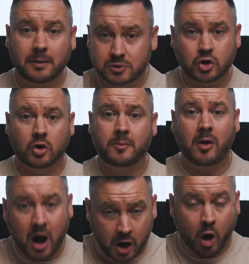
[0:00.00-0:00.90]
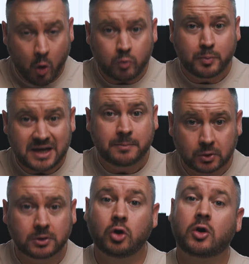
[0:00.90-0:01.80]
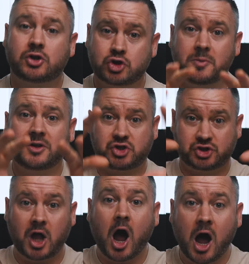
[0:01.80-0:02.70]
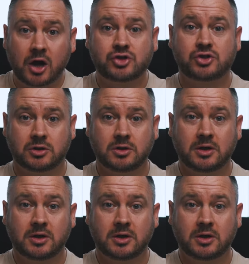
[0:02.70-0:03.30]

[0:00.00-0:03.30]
I'm talking about our own people. Look at some of the stars